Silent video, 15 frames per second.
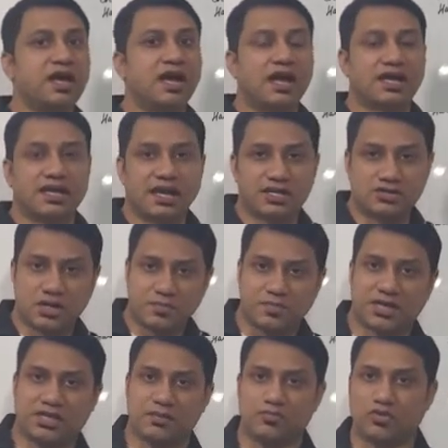I can actually
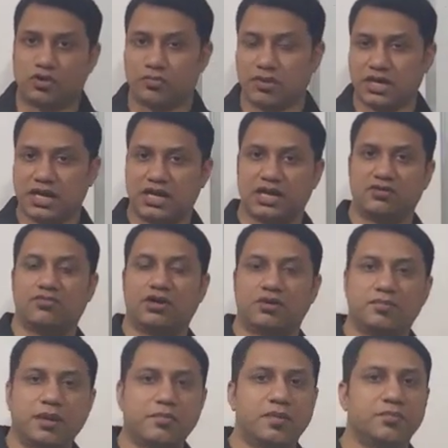pay them more money,
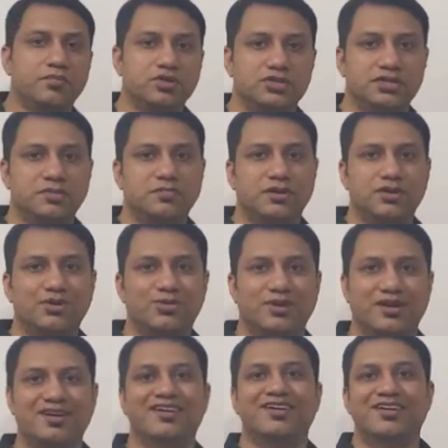convert my membership into
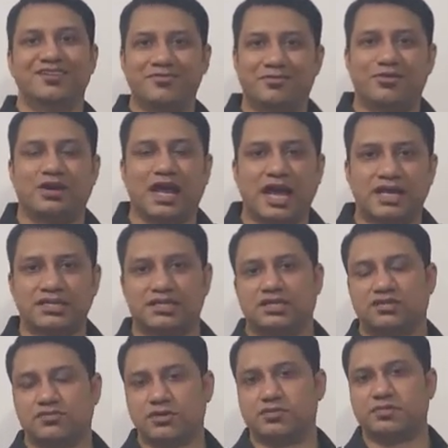a full
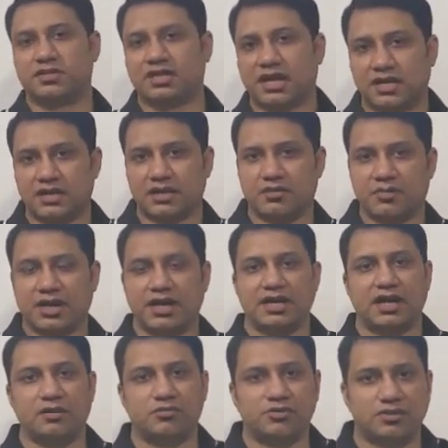access, which means I can come any
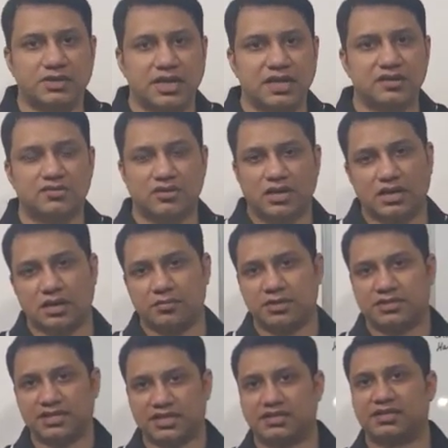time of the day. So I'll come
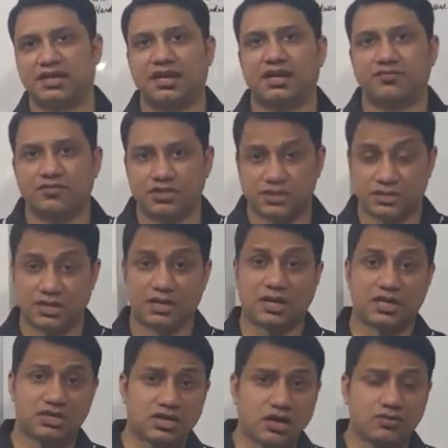at 6 a.m., which is the
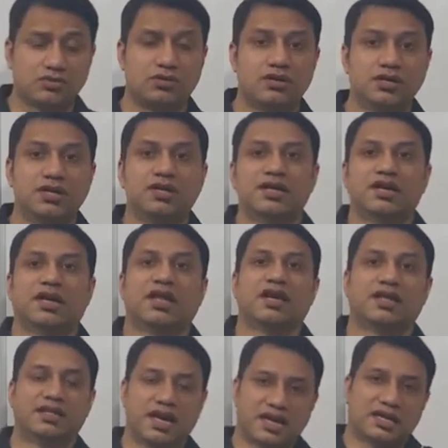rush hour, and
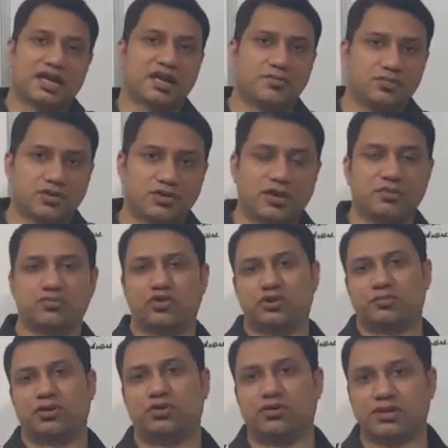at that time, I'm
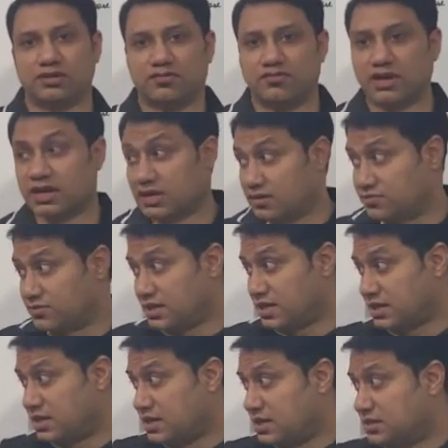going to be doing some
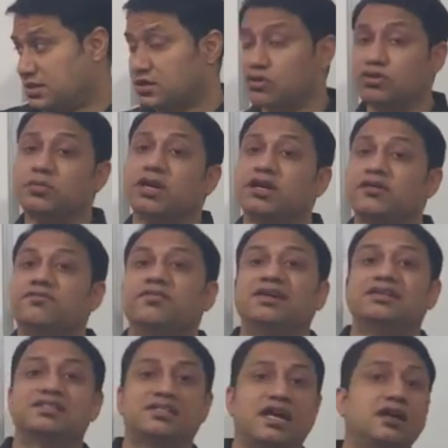weightlifting. There's going to be a
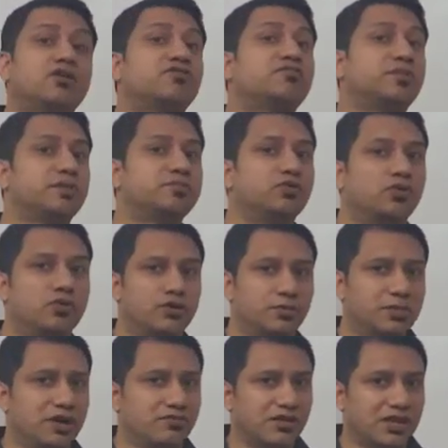different set of people who are going
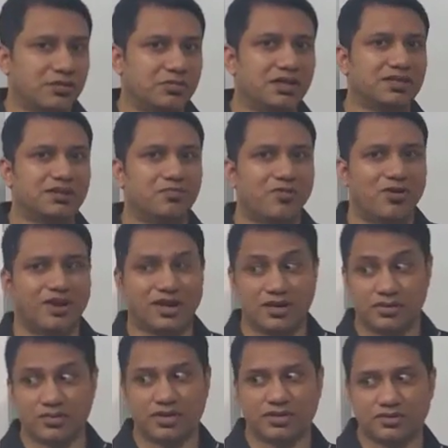to be available in the
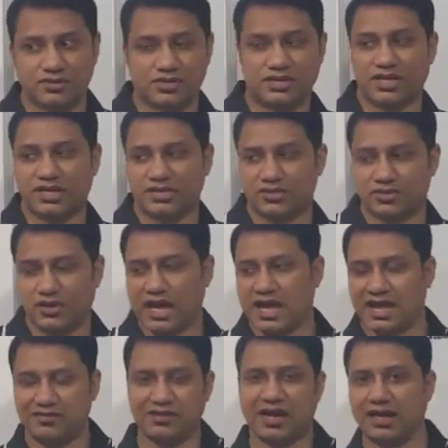morning doing those things. So I
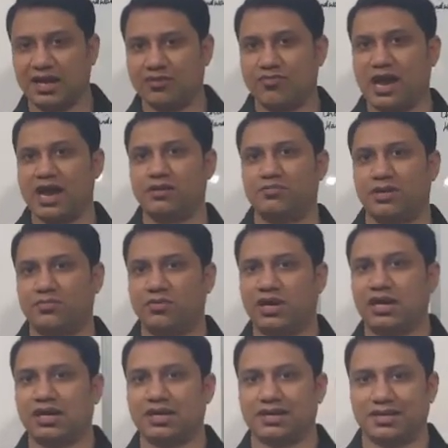have that environment
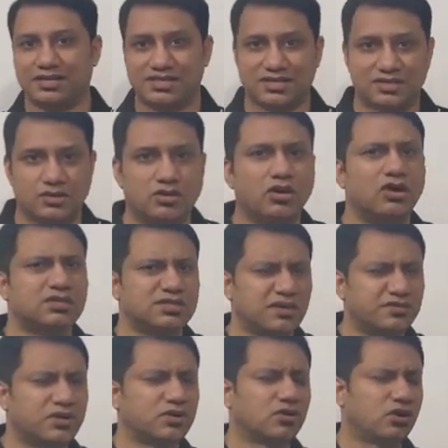built in at 6 o'clock,
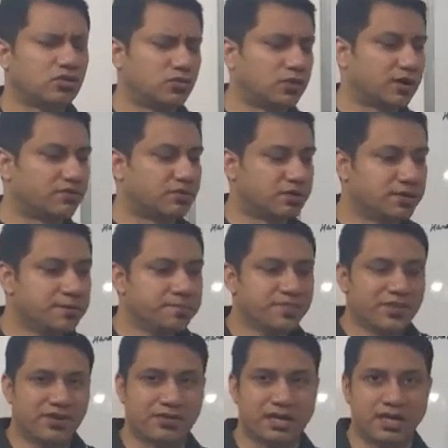7 o'clock, whatever.
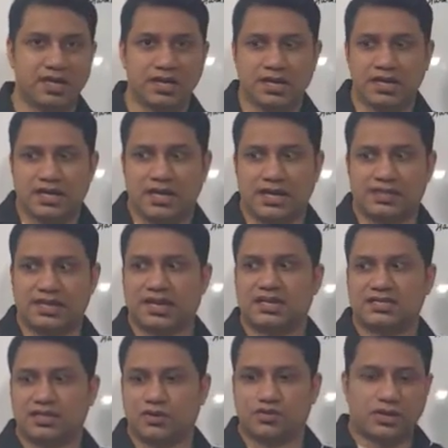Okay. And then
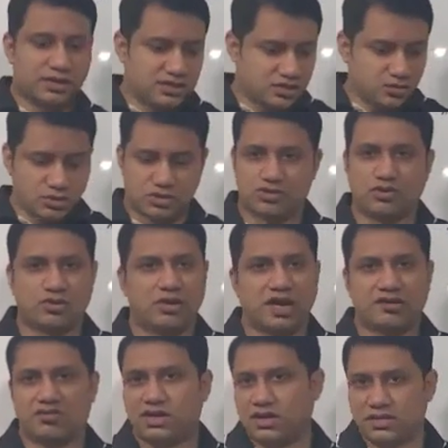I say, okay, this was good.
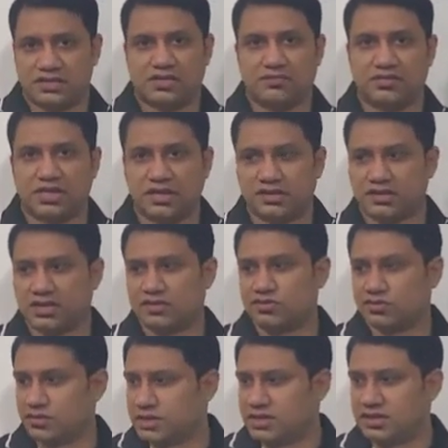I've learned some things. There's
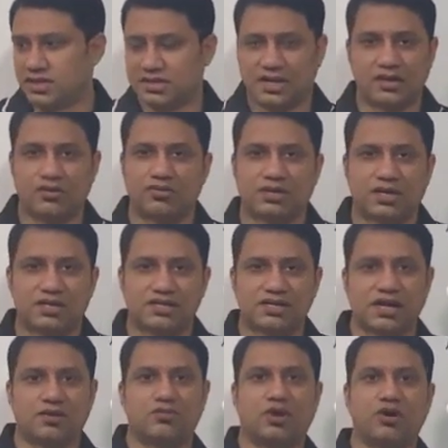so many things I don't
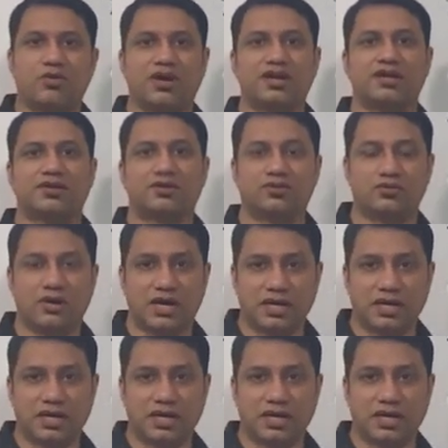understand. What do I need to do?